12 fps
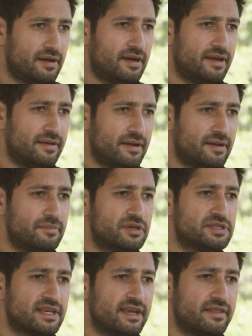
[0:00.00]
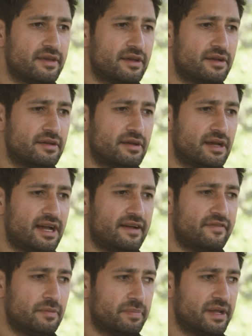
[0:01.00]
I must say that
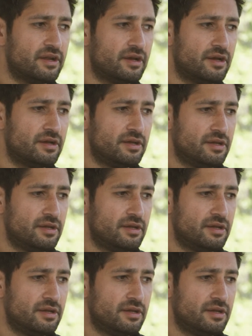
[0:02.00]
having been a